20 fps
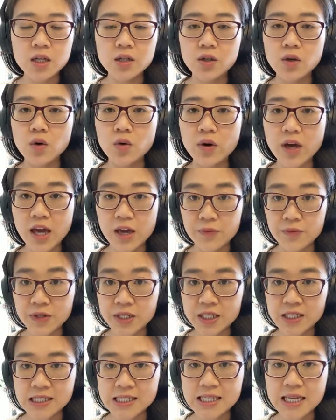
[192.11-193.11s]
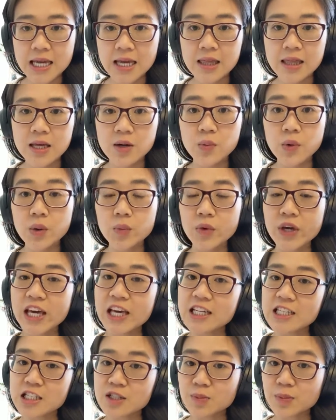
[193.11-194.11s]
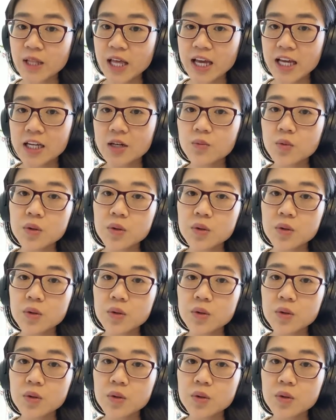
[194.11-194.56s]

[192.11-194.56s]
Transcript: your evidence, and then when we explain,